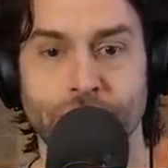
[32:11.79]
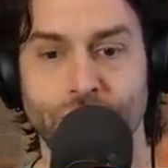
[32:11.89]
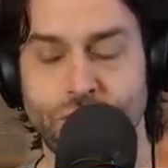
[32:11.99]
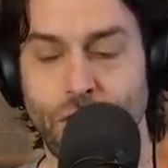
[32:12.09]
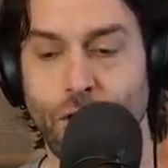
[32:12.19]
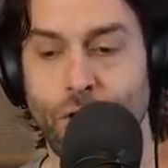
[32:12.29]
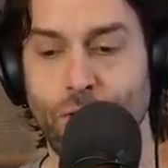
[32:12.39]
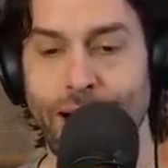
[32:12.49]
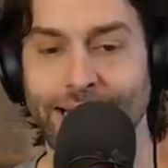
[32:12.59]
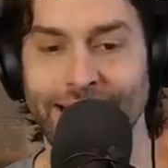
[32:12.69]

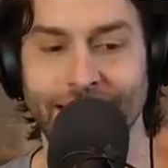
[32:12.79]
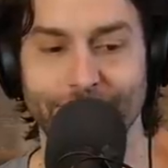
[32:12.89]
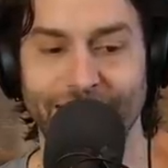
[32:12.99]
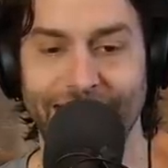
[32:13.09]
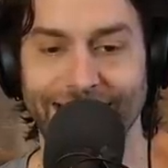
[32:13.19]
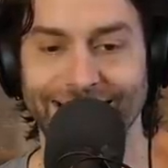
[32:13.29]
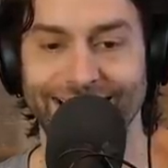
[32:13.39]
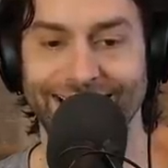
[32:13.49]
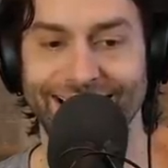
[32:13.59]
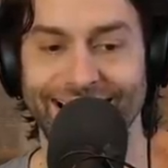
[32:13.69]
So I get him that,
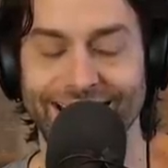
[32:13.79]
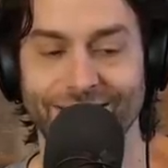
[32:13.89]
and